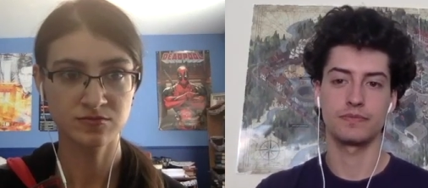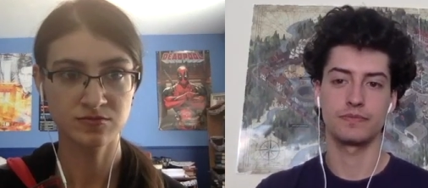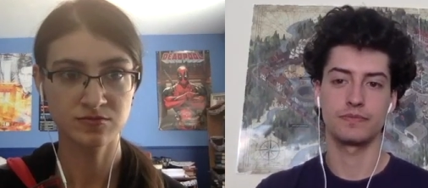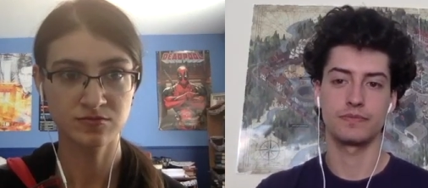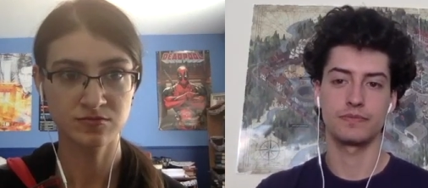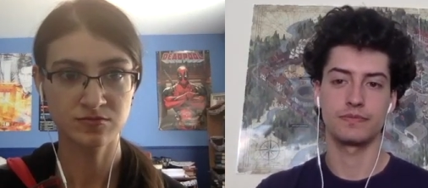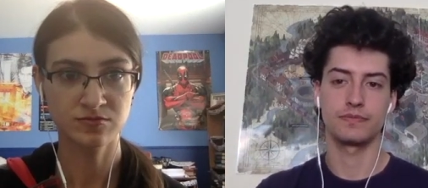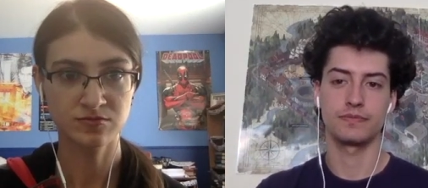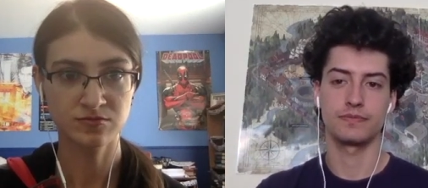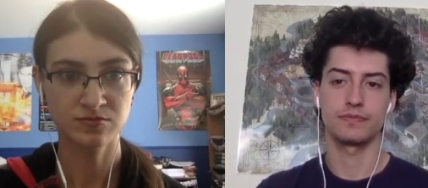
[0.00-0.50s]

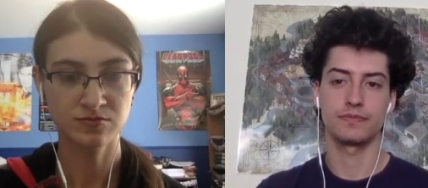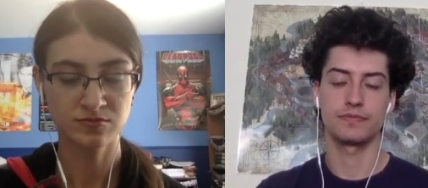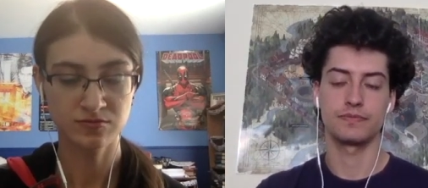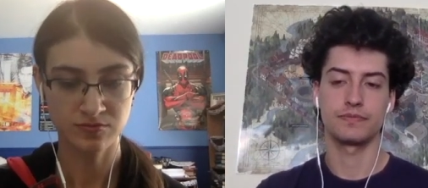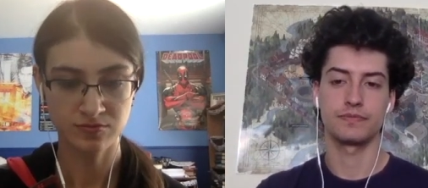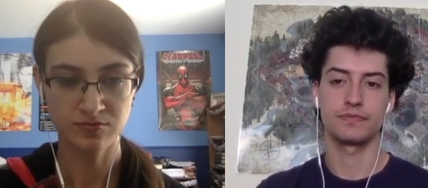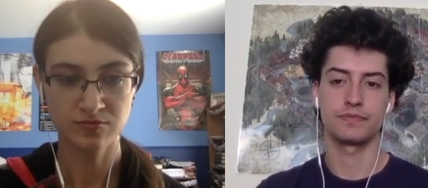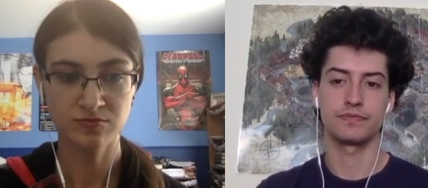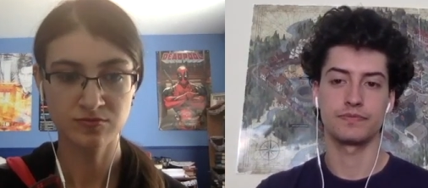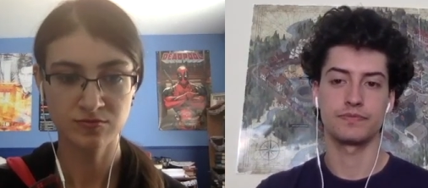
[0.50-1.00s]

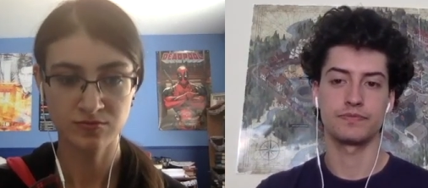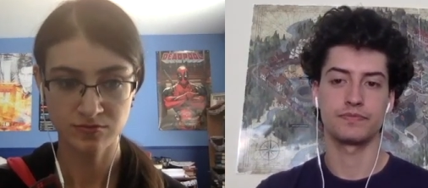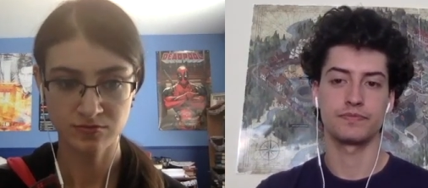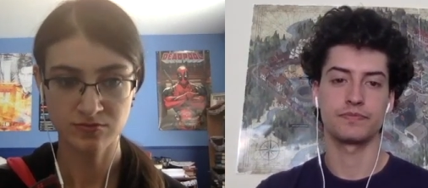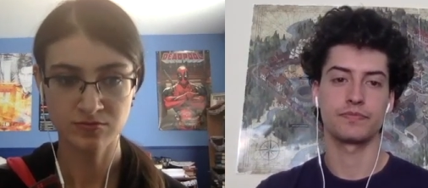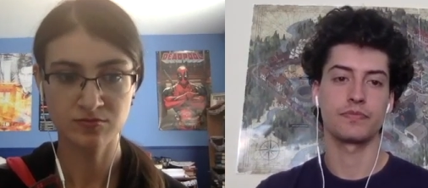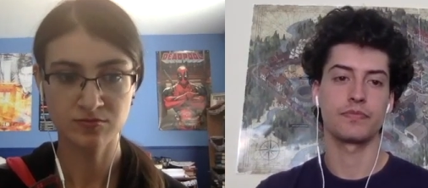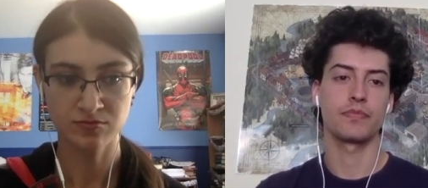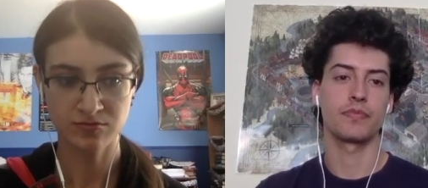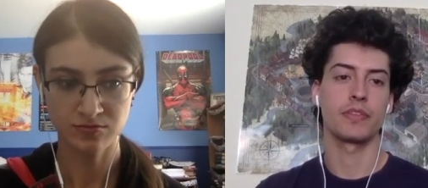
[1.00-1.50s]

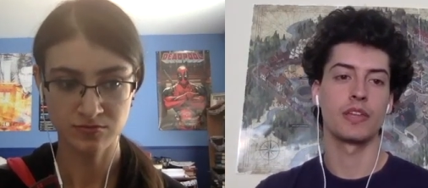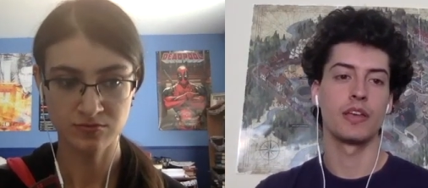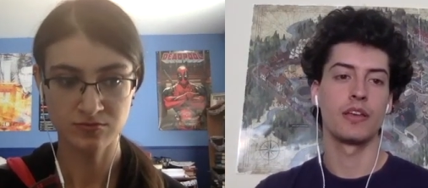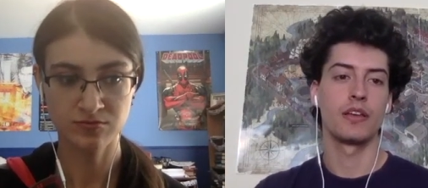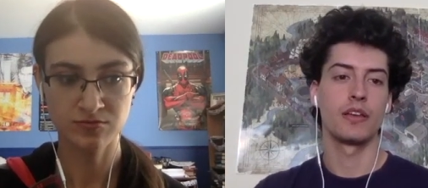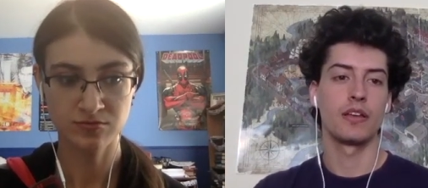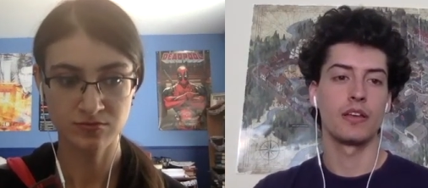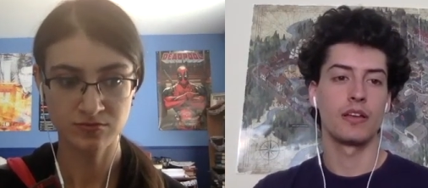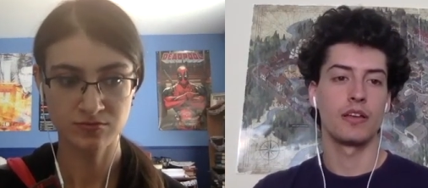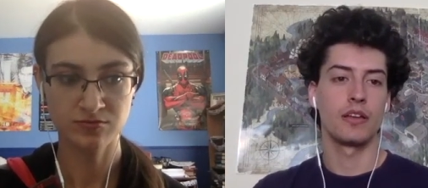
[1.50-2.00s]

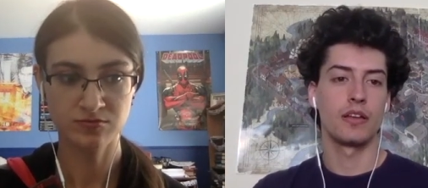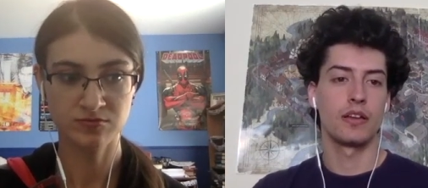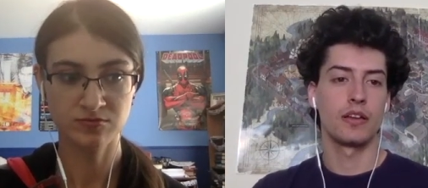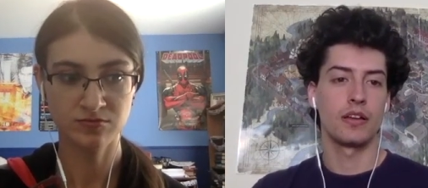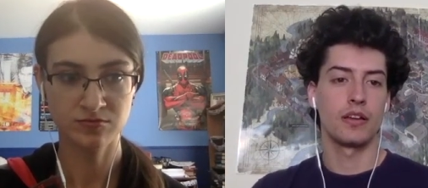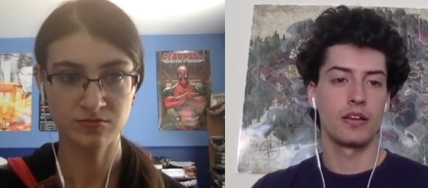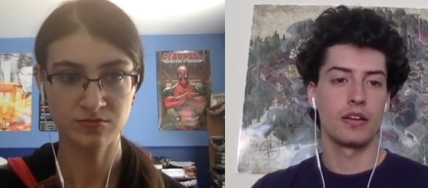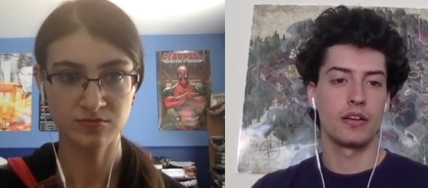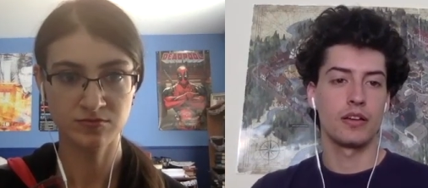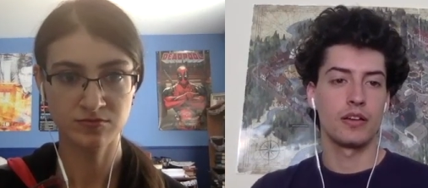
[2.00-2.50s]

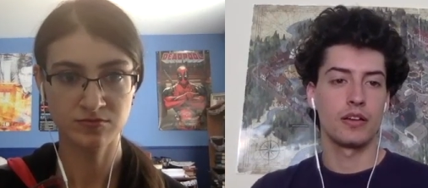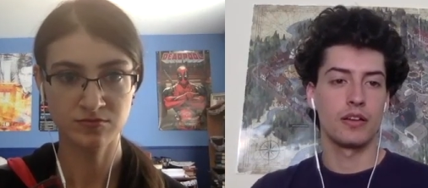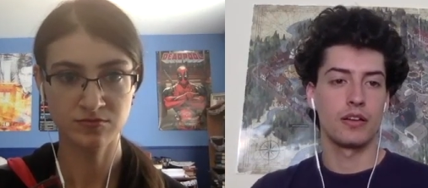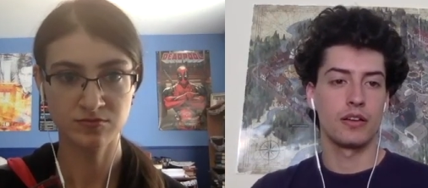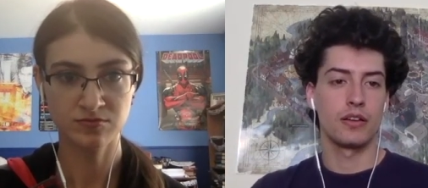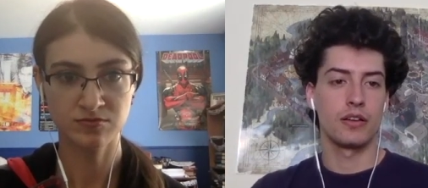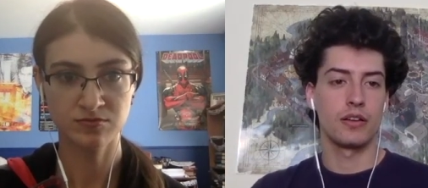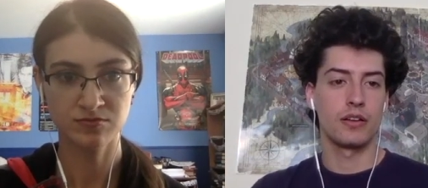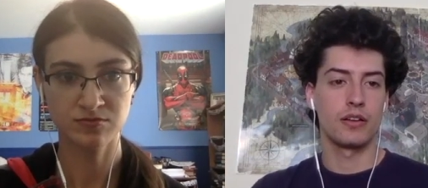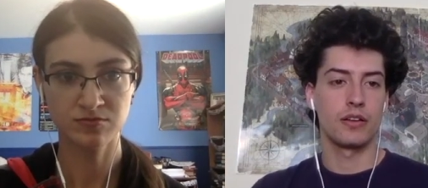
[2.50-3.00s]

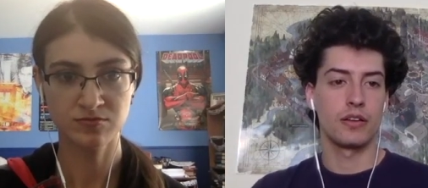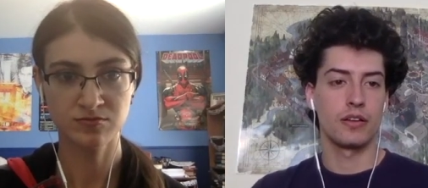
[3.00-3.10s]
(silence)